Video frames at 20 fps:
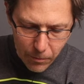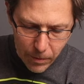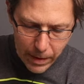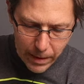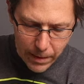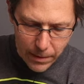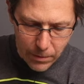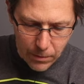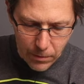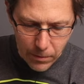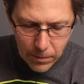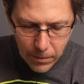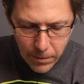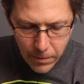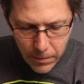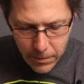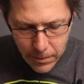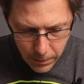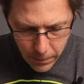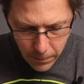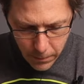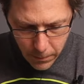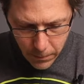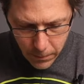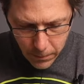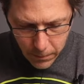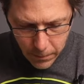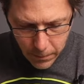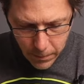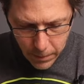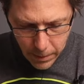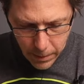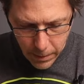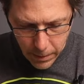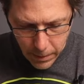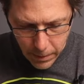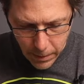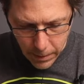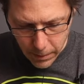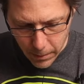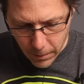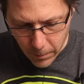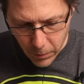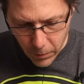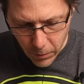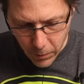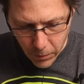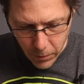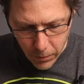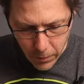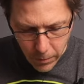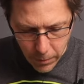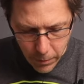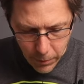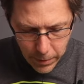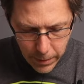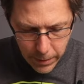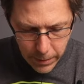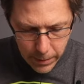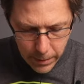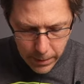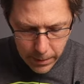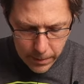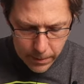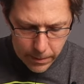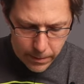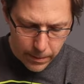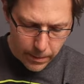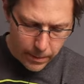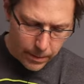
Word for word: Wow. Oh, okay, that's the brew group right there.